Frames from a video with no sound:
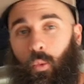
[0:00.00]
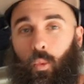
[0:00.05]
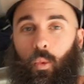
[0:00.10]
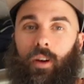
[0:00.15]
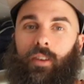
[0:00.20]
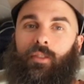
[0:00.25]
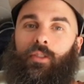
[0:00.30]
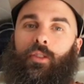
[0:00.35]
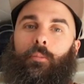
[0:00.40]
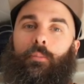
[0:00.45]

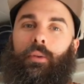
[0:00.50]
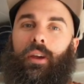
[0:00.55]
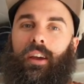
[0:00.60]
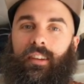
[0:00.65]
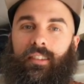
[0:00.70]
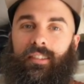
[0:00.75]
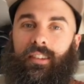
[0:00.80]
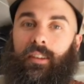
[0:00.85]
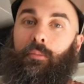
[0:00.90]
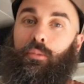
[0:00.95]
One of the
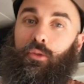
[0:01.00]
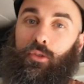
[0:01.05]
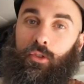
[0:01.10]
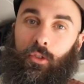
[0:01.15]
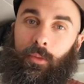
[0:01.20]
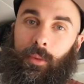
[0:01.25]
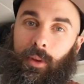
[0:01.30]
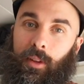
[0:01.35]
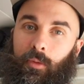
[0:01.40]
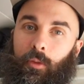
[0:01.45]
biggest
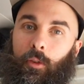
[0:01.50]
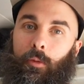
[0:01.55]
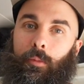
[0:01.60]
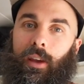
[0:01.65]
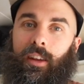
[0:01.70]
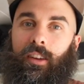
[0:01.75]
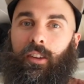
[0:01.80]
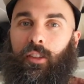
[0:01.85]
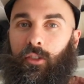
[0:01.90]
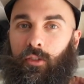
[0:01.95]
improvements we've
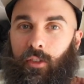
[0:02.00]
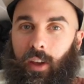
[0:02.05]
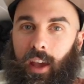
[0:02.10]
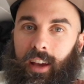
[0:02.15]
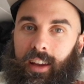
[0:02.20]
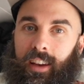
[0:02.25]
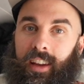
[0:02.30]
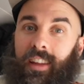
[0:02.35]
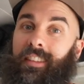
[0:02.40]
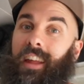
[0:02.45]
made to the
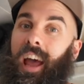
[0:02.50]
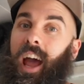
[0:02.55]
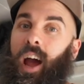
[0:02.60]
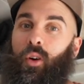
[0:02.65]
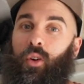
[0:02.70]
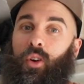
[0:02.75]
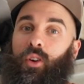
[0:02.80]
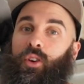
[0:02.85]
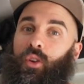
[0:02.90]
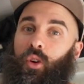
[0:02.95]
van is
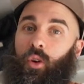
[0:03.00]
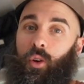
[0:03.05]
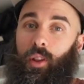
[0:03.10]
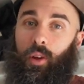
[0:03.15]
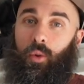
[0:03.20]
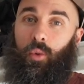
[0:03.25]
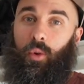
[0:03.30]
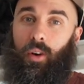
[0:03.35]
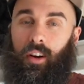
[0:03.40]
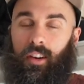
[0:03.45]
how our
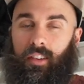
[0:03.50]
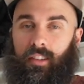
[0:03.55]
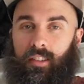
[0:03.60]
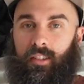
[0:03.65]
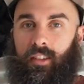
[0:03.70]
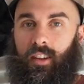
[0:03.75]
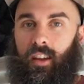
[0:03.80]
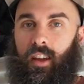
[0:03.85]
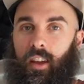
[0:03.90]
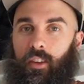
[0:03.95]
toilet
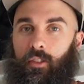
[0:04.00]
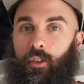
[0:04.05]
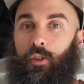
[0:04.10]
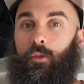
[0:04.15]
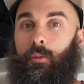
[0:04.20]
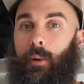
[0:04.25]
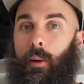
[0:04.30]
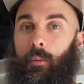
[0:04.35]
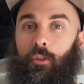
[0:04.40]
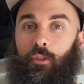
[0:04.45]
works. You
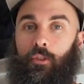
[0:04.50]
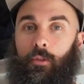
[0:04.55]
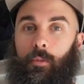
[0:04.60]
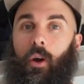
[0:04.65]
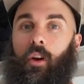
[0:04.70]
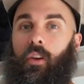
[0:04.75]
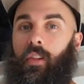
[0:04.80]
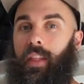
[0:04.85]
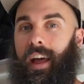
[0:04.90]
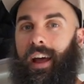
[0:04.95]
remember from
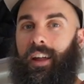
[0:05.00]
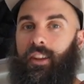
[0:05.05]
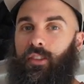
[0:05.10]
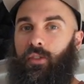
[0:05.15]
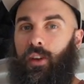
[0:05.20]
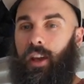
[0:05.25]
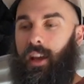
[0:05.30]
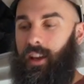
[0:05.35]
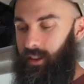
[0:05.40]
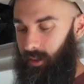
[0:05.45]
our last
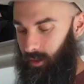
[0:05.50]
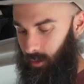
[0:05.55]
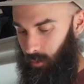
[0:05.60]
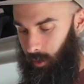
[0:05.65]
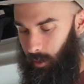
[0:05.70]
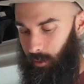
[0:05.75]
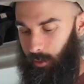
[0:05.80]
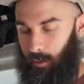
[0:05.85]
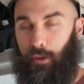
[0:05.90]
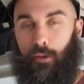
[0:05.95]
van,
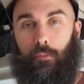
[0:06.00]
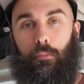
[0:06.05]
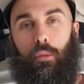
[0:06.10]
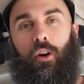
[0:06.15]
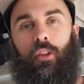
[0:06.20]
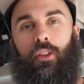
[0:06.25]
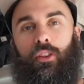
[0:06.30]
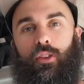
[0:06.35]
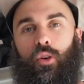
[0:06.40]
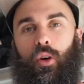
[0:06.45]
we would just
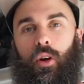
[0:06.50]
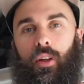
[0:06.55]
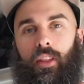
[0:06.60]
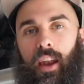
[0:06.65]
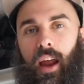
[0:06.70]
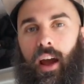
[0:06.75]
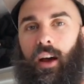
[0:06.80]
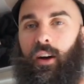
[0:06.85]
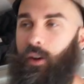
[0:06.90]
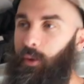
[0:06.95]
pull the
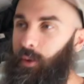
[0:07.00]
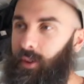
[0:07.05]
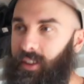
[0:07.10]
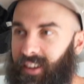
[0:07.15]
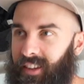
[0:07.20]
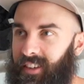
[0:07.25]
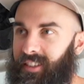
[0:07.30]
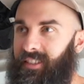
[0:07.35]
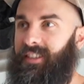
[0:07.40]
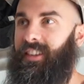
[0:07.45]
toilet out and we'd
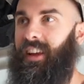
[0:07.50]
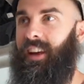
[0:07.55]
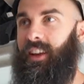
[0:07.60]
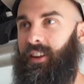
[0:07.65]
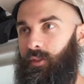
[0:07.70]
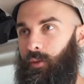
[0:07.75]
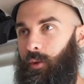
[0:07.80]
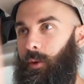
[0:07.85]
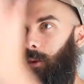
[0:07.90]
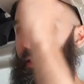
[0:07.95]
just
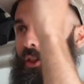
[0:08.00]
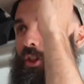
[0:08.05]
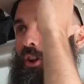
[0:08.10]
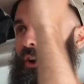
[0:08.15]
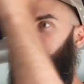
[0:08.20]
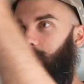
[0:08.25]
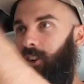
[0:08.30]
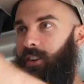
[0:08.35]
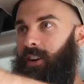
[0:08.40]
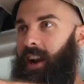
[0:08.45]
sit and we'd be
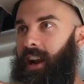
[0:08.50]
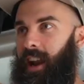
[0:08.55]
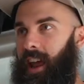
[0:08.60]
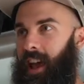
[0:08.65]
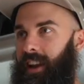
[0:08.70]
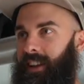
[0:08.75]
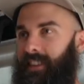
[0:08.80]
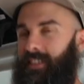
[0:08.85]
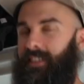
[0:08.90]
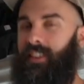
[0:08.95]
looking right
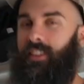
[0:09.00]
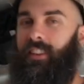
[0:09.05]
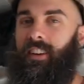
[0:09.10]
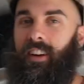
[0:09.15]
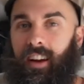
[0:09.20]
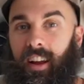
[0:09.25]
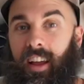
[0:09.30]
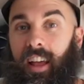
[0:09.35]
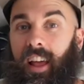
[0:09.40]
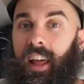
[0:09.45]
at each
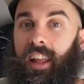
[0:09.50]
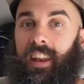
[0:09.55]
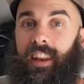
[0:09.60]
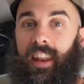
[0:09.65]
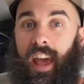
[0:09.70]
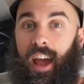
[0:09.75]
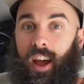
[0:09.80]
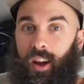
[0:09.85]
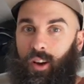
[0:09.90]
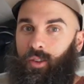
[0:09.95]
other.
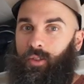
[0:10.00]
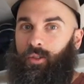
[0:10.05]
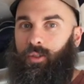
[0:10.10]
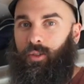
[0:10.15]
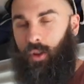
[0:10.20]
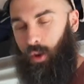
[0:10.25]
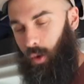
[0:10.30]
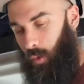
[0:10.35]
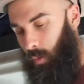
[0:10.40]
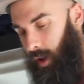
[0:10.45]
Now,
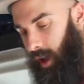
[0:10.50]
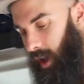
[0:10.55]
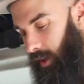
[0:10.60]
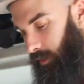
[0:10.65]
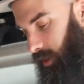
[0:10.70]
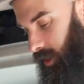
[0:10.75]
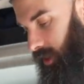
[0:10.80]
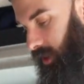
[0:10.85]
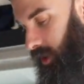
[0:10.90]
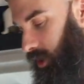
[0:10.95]
we
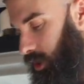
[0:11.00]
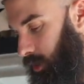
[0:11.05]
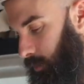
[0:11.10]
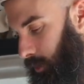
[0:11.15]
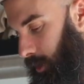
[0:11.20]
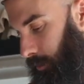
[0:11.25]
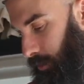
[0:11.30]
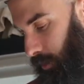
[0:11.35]
have a little bit of